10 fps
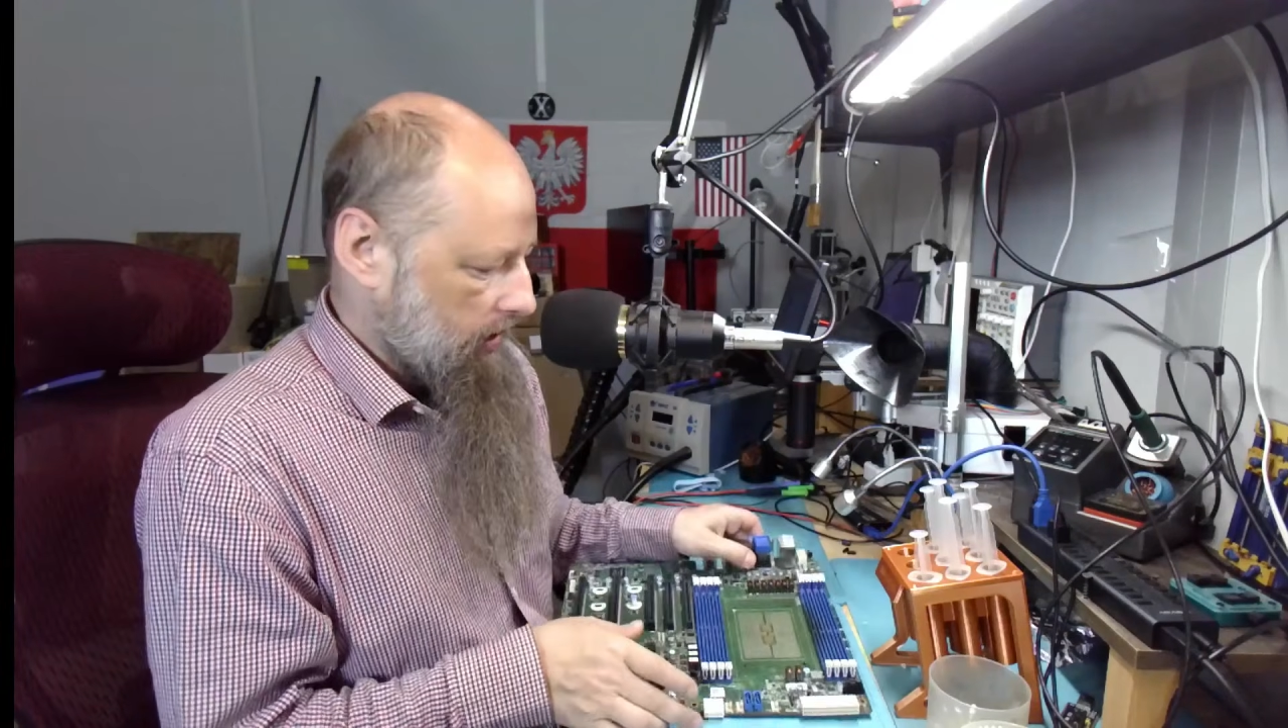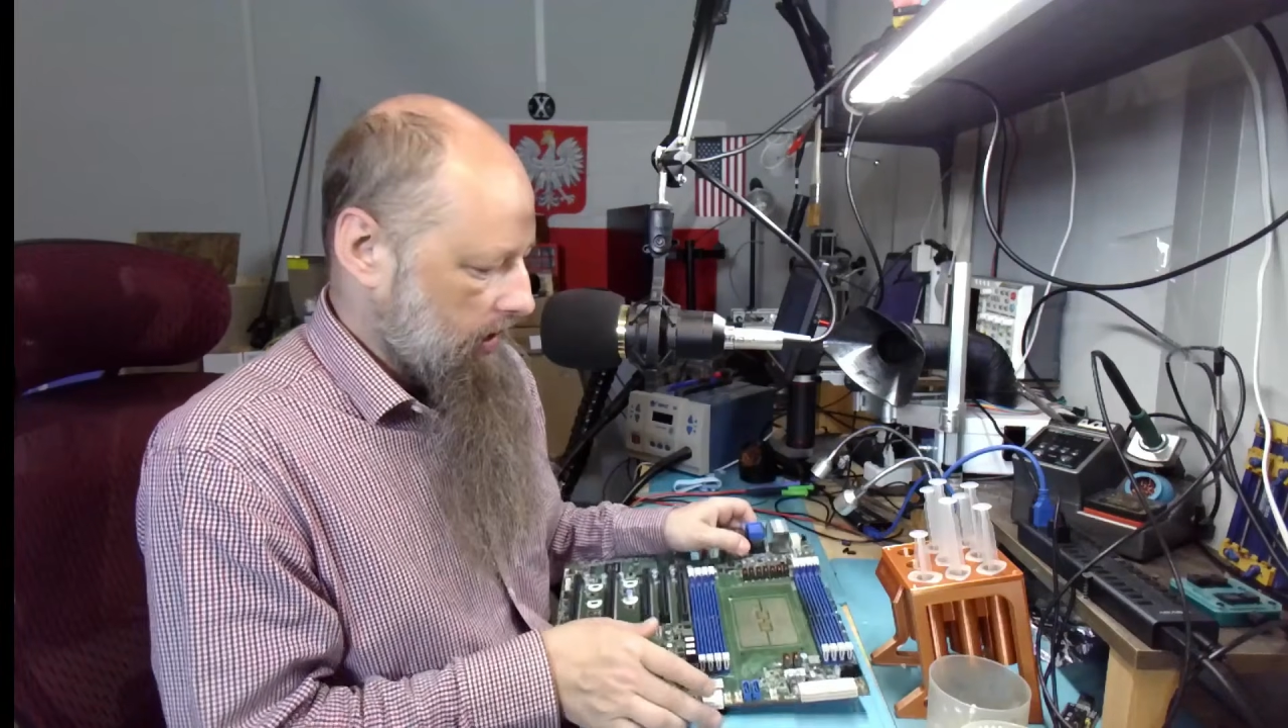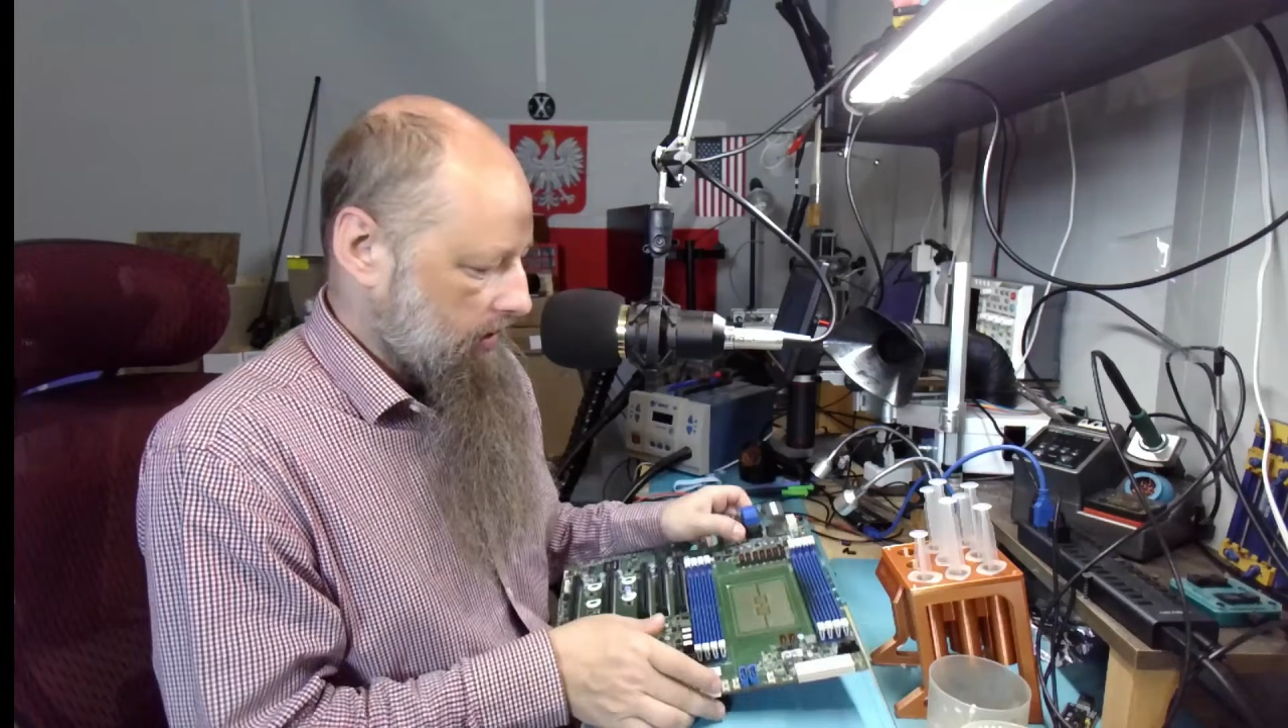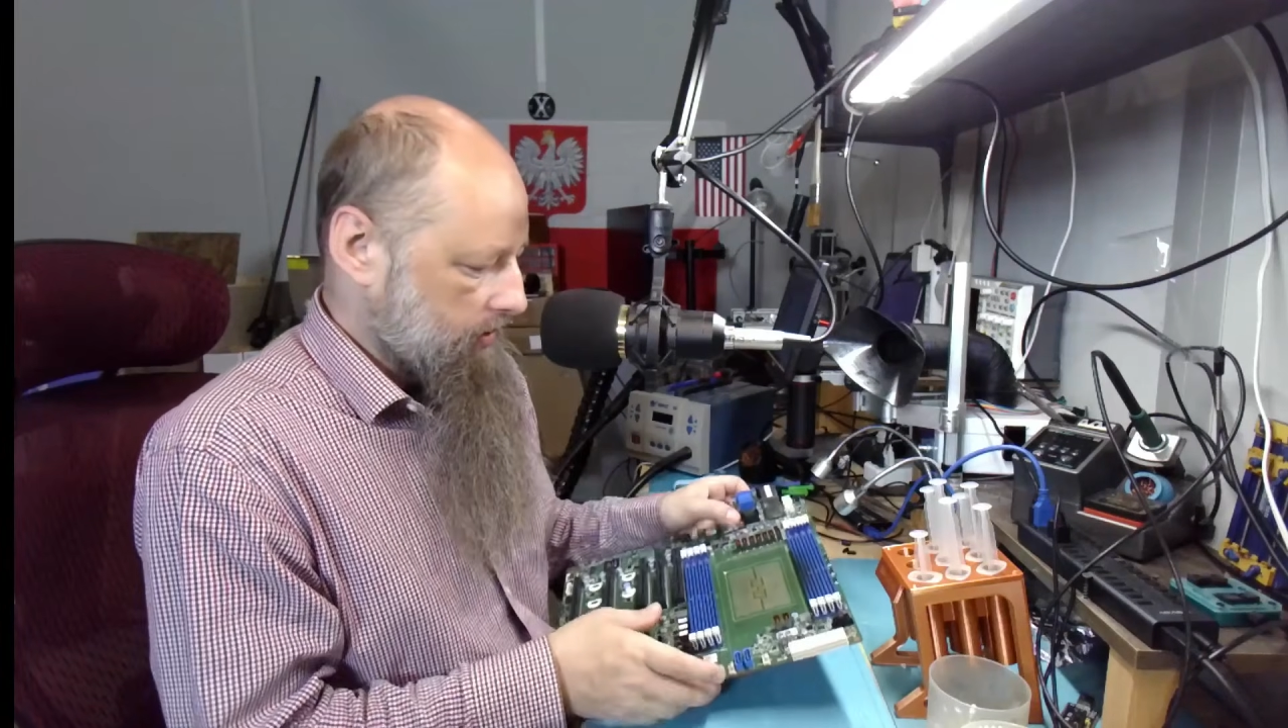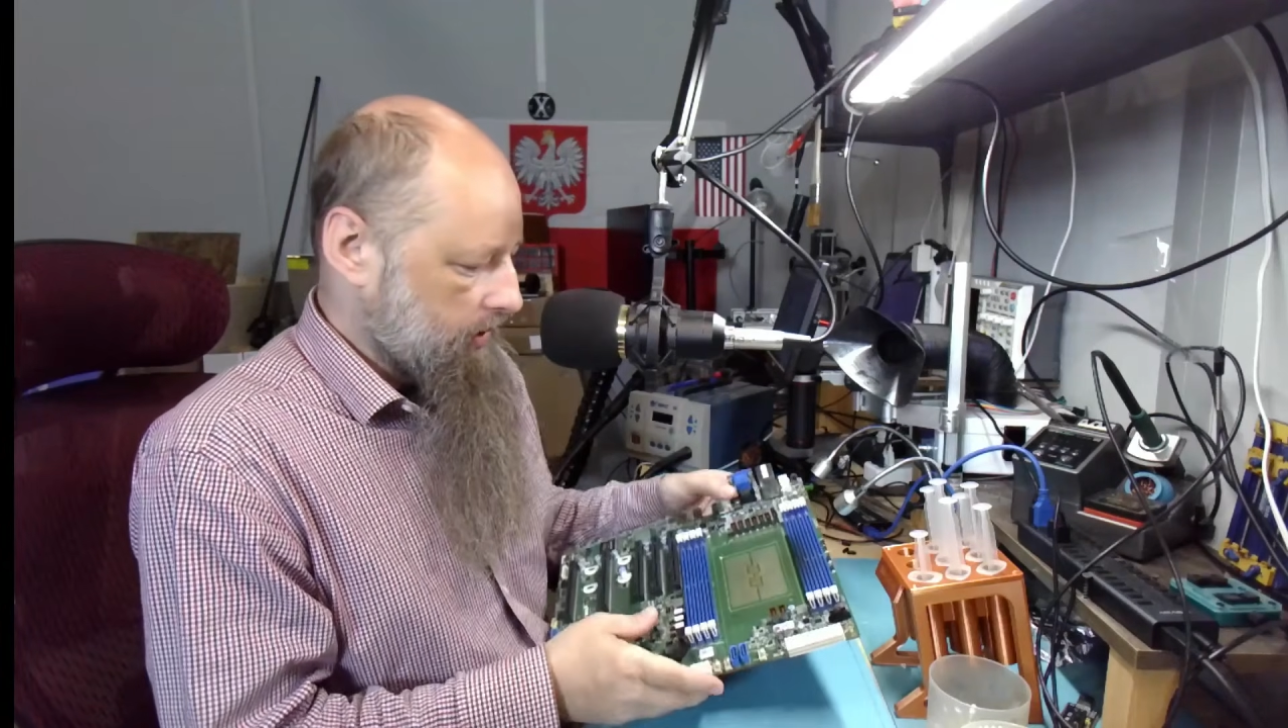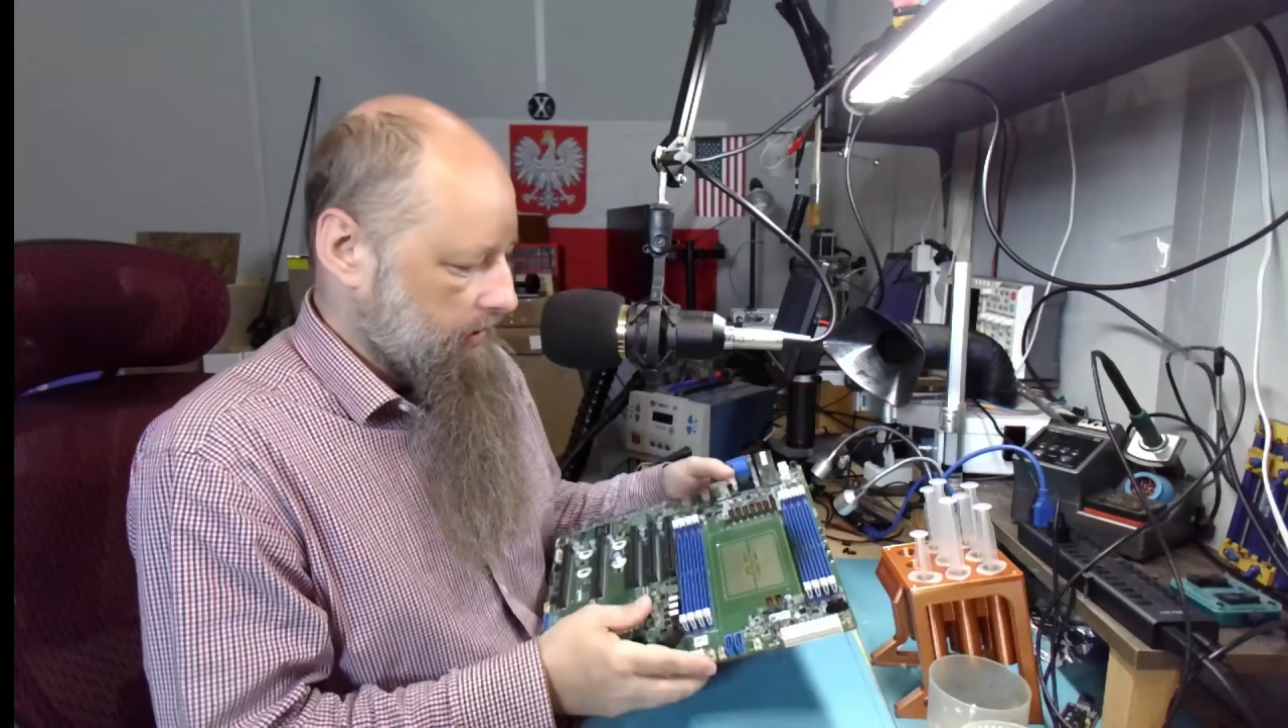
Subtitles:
I'm going